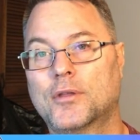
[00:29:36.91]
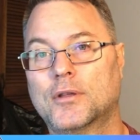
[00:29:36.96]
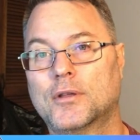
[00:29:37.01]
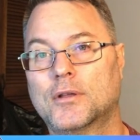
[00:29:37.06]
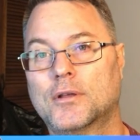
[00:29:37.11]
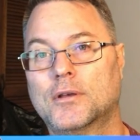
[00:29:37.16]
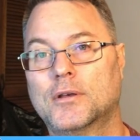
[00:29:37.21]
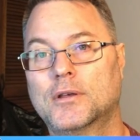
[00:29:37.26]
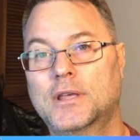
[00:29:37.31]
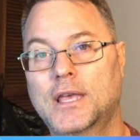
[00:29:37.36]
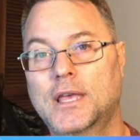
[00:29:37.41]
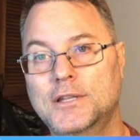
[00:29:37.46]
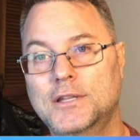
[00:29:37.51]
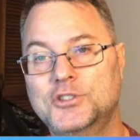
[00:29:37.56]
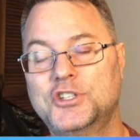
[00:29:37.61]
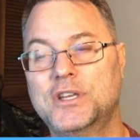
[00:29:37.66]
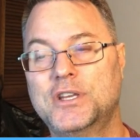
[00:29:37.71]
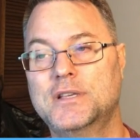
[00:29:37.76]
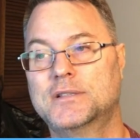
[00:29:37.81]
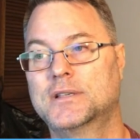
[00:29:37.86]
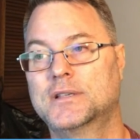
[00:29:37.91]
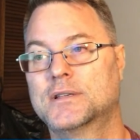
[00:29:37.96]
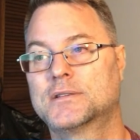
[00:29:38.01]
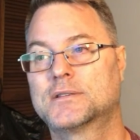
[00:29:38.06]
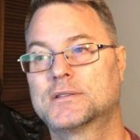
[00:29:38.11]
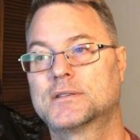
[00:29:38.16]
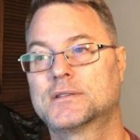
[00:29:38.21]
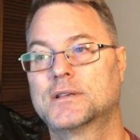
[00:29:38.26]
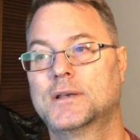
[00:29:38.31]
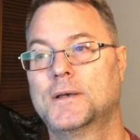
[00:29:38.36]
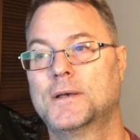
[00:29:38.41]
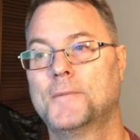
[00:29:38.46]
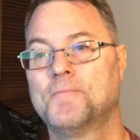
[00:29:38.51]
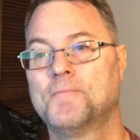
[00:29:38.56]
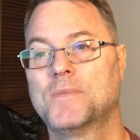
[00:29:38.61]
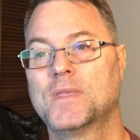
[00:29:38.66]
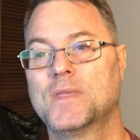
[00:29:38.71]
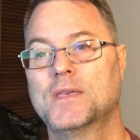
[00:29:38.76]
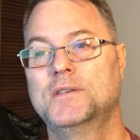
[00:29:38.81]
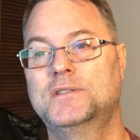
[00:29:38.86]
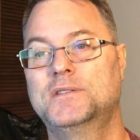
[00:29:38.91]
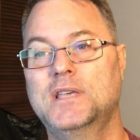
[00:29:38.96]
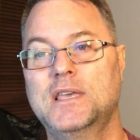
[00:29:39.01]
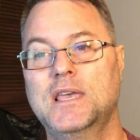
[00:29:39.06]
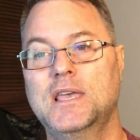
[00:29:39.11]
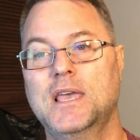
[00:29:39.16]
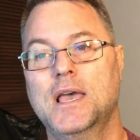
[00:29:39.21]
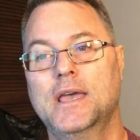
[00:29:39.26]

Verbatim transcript: You see, his circumstances